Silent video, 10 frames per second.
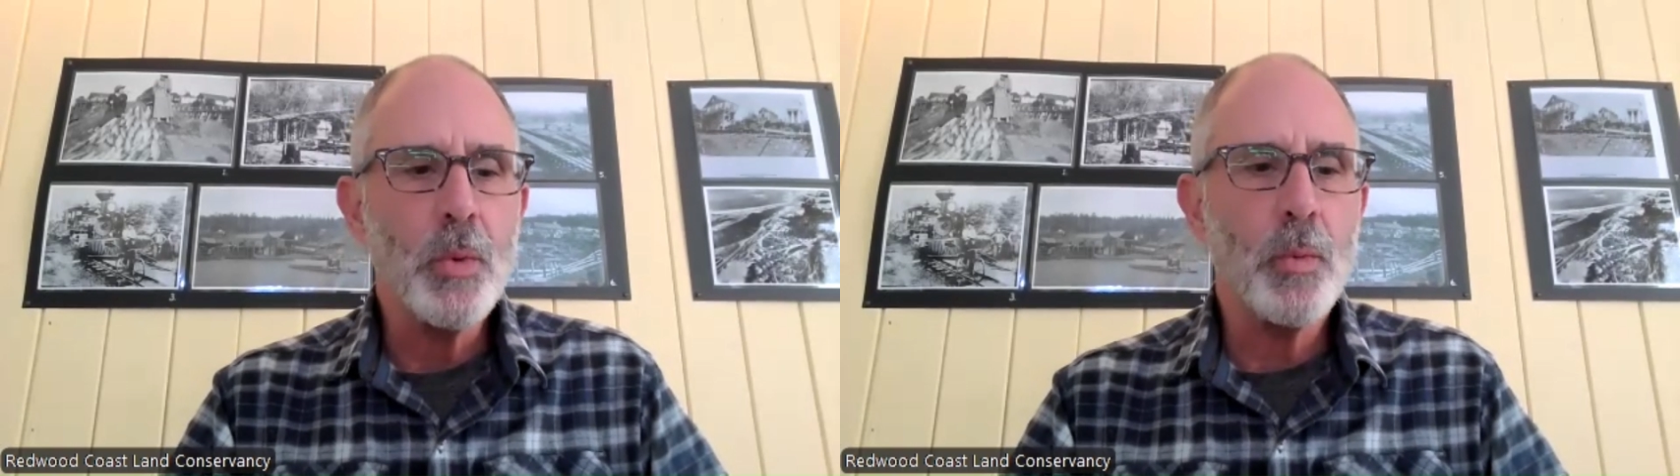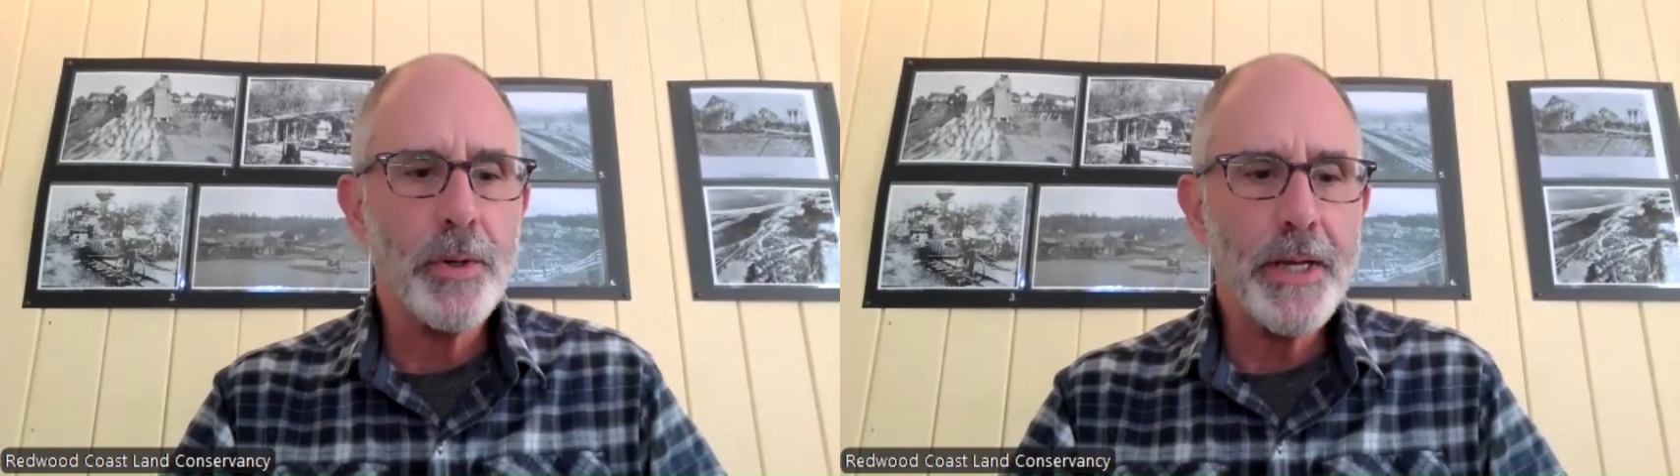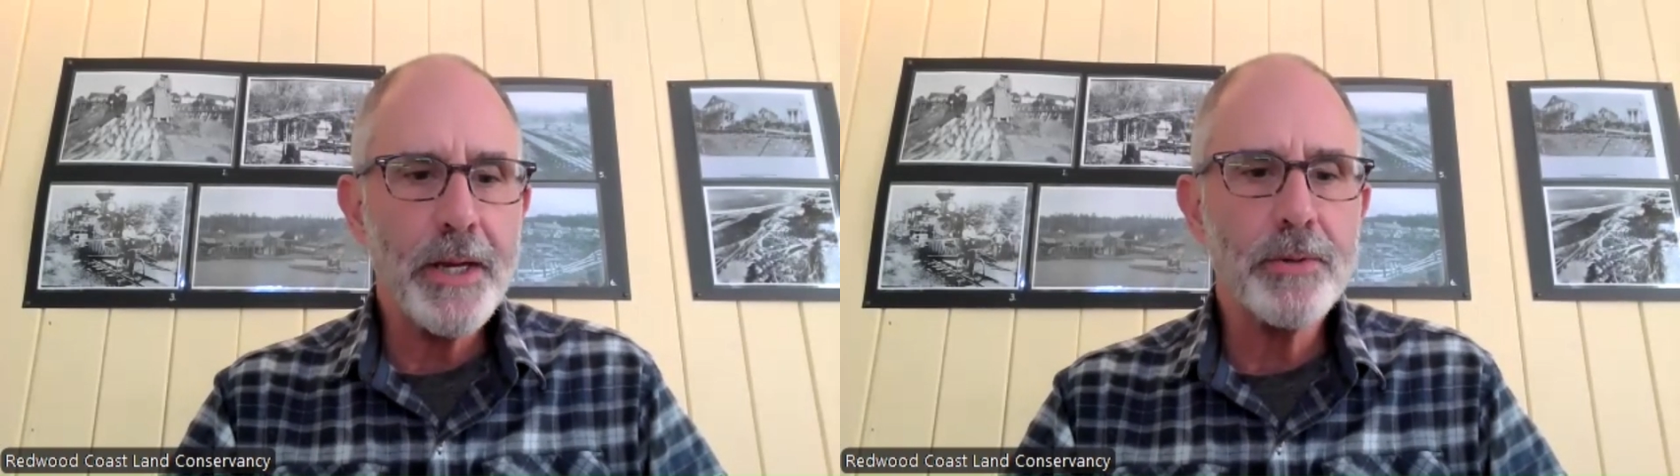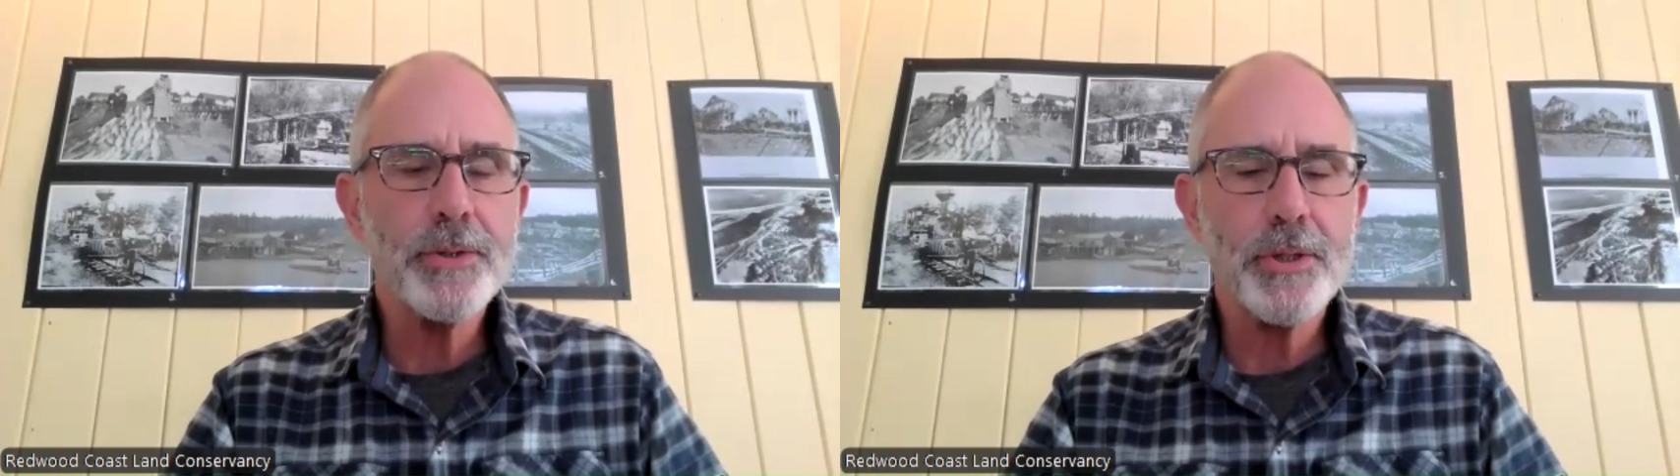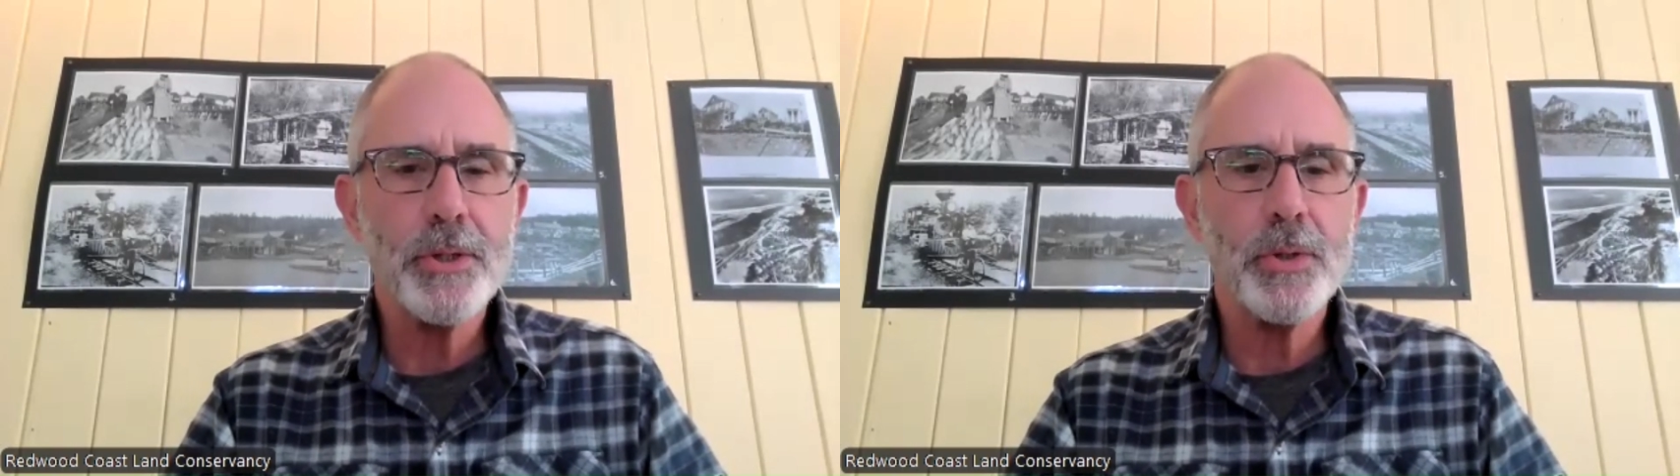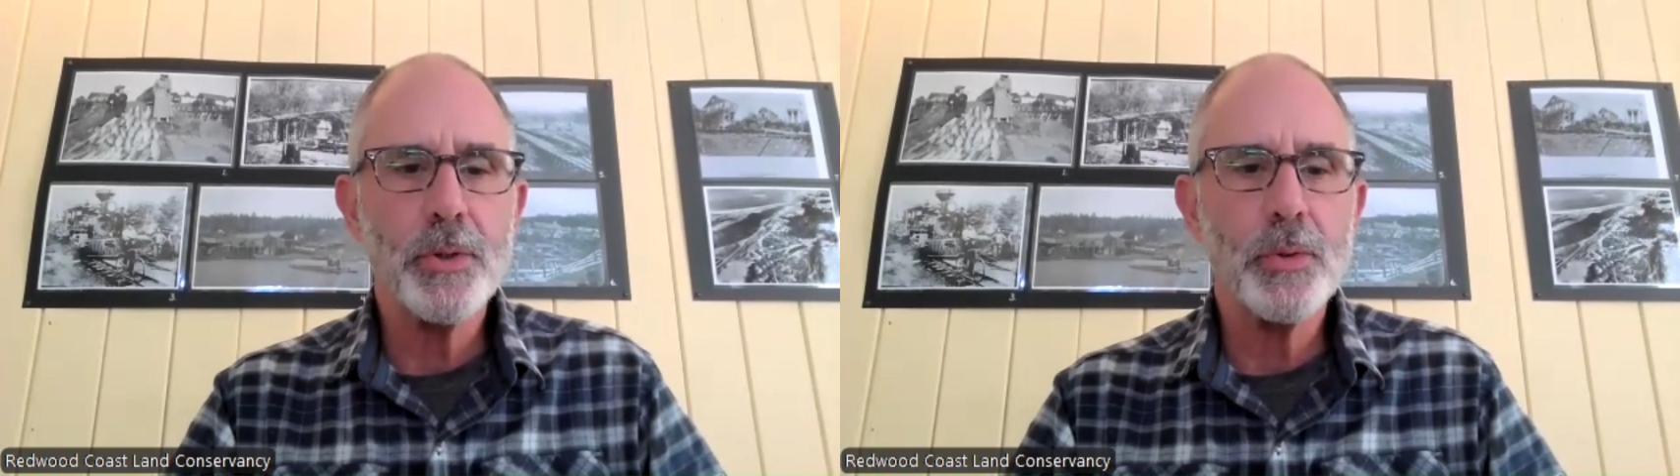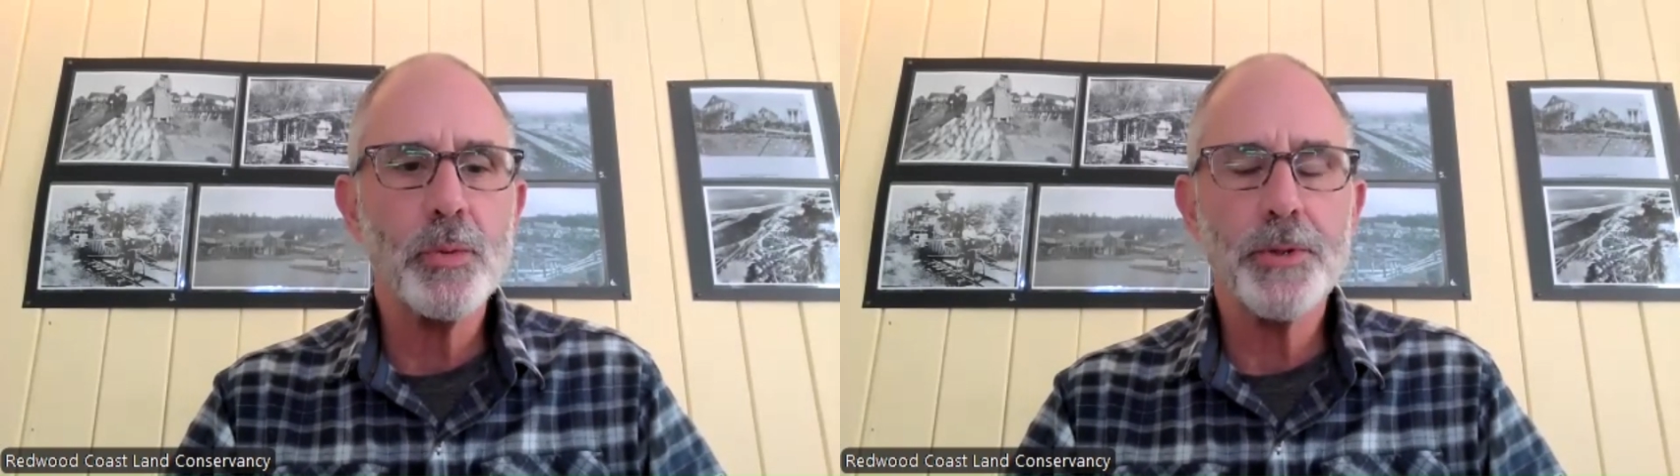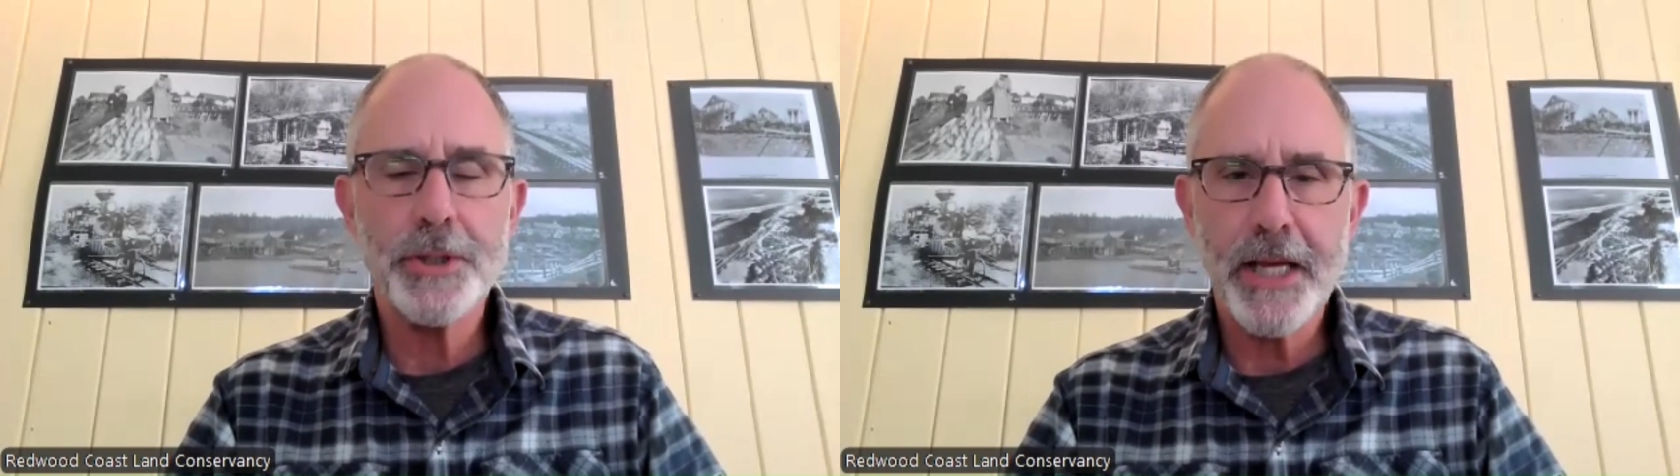we're here
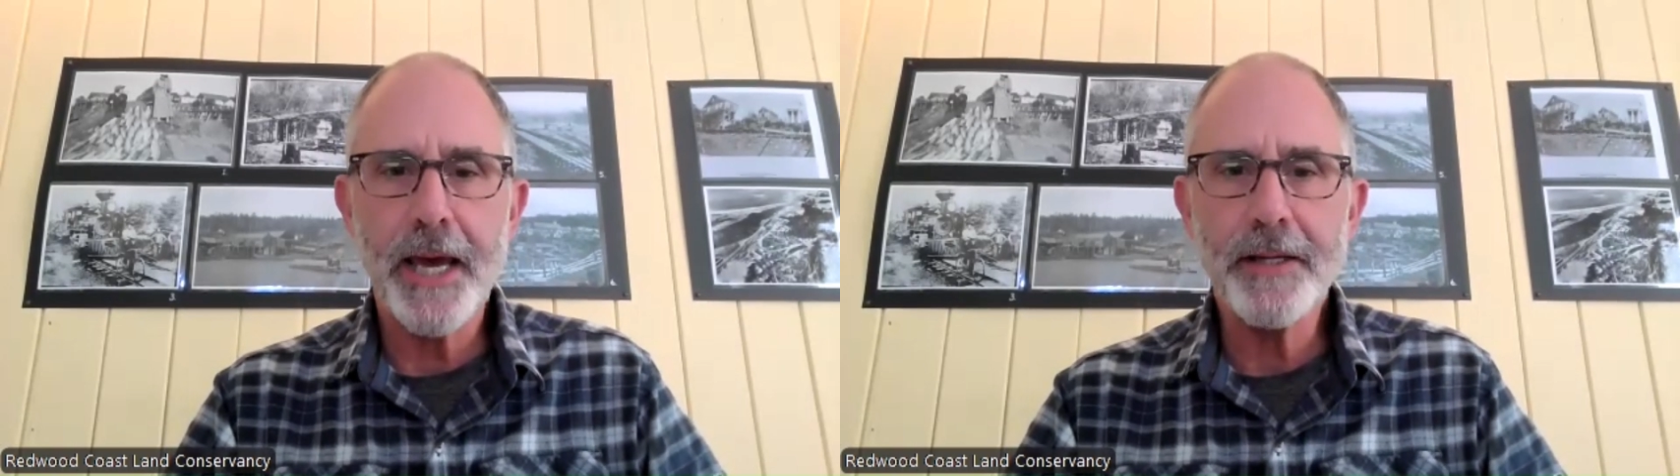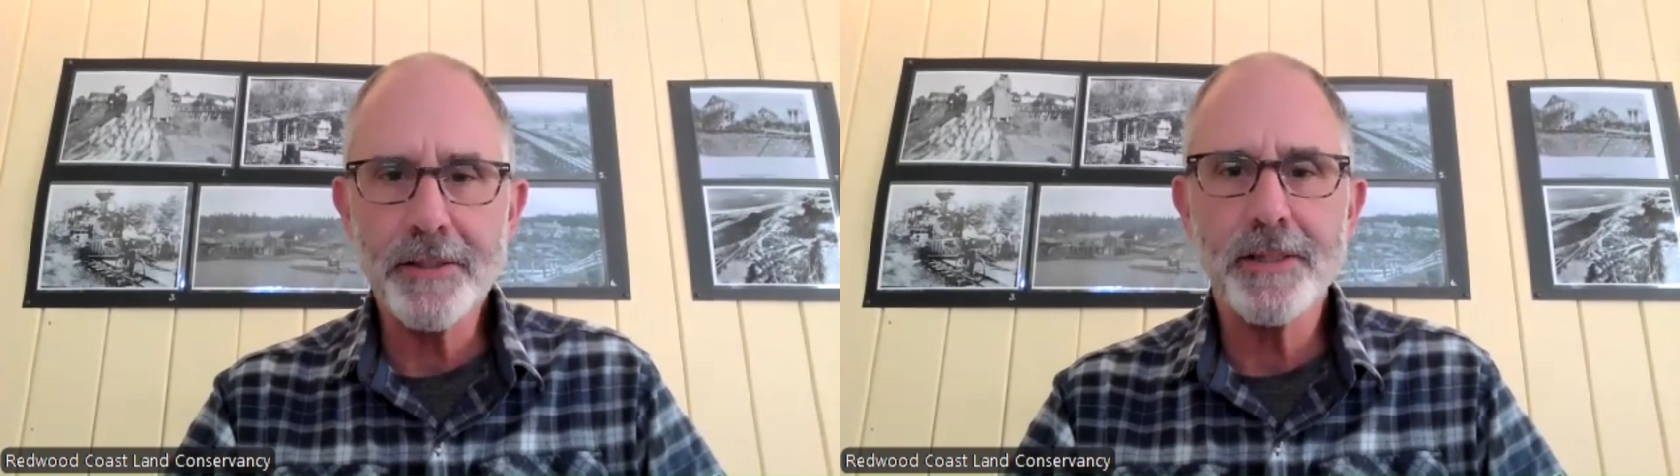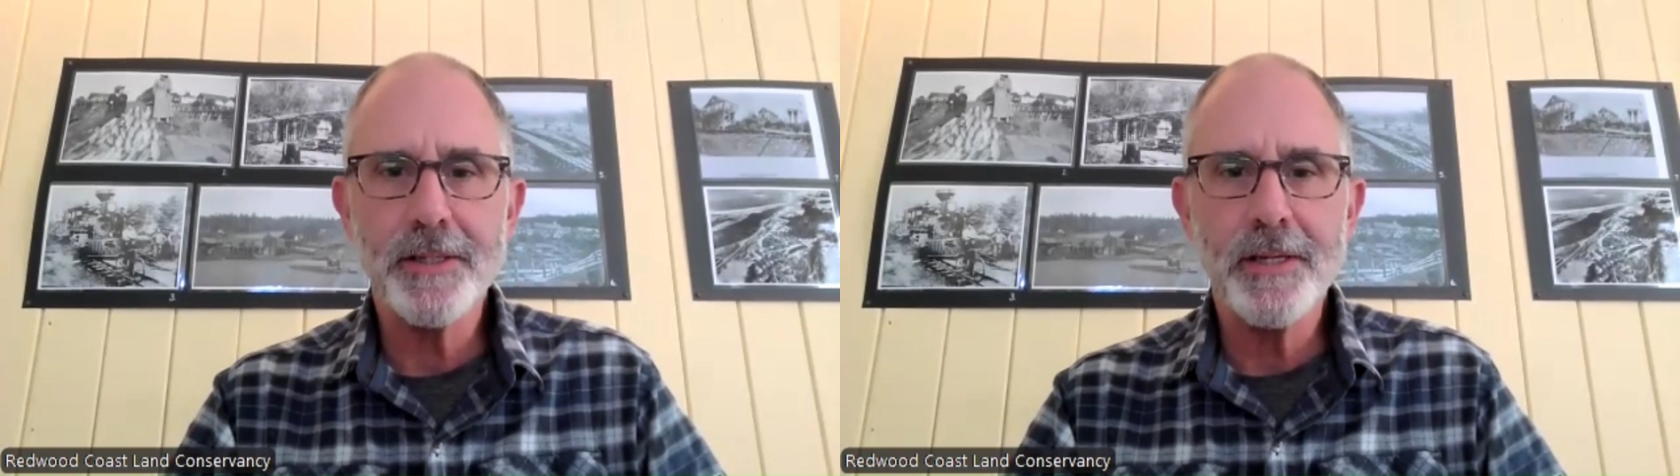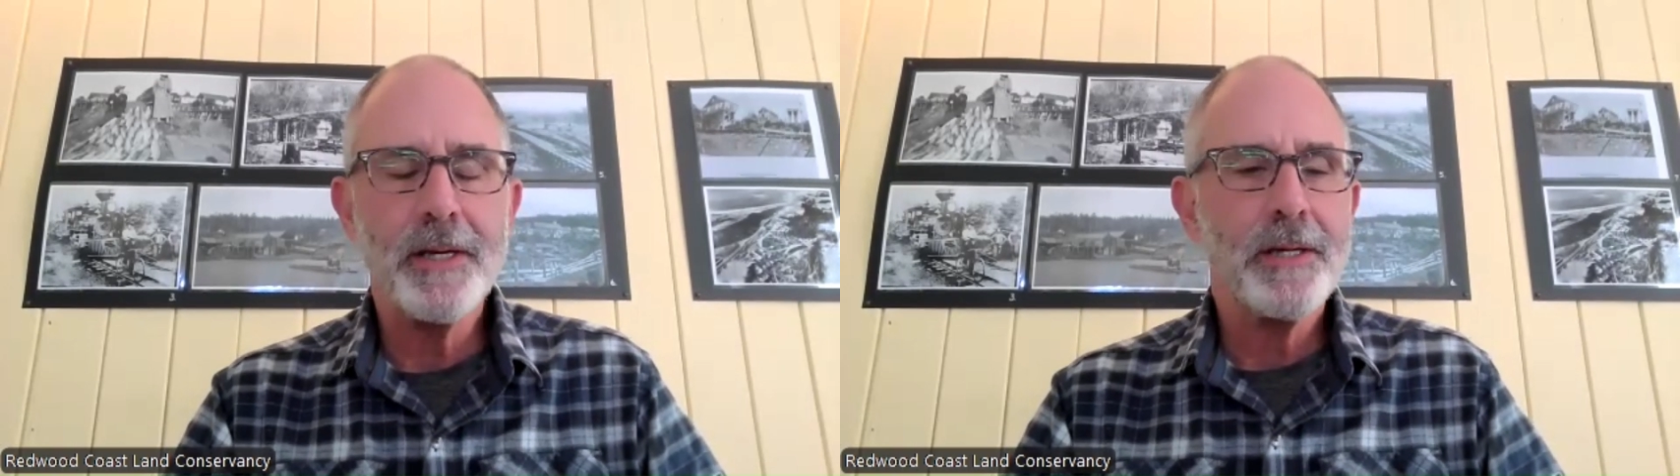to protect,